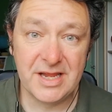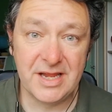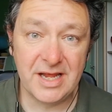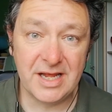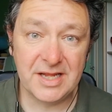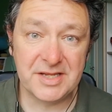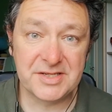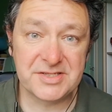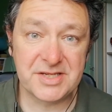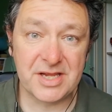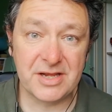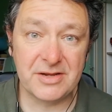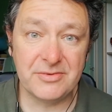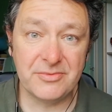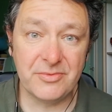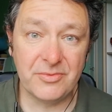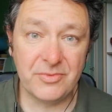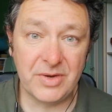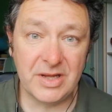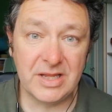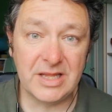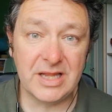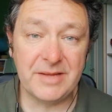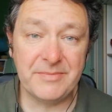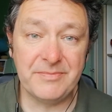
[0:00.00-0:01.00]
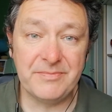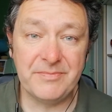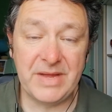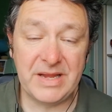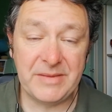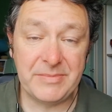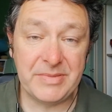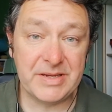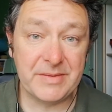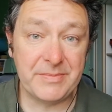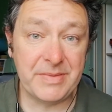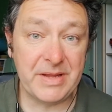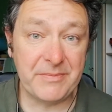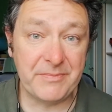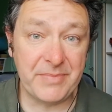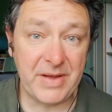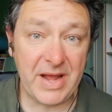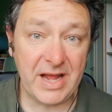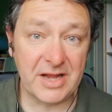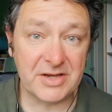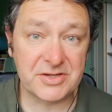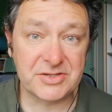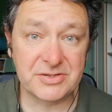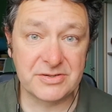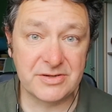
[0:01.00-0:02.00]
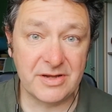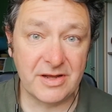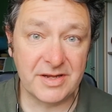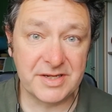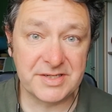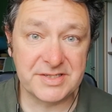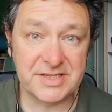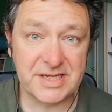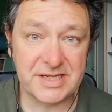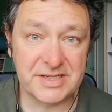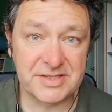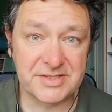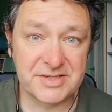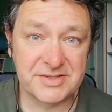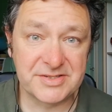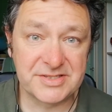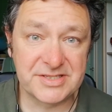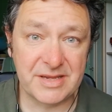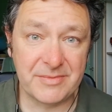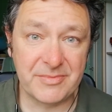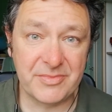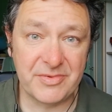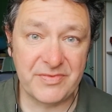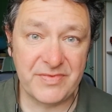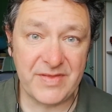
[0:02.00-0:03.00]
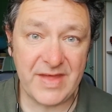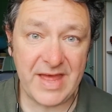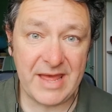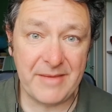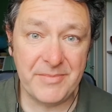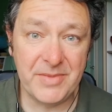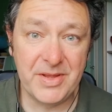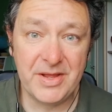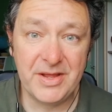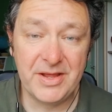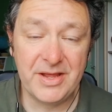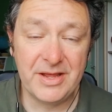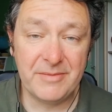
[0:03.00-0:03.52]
And so while I may be a bit patronising to some of them,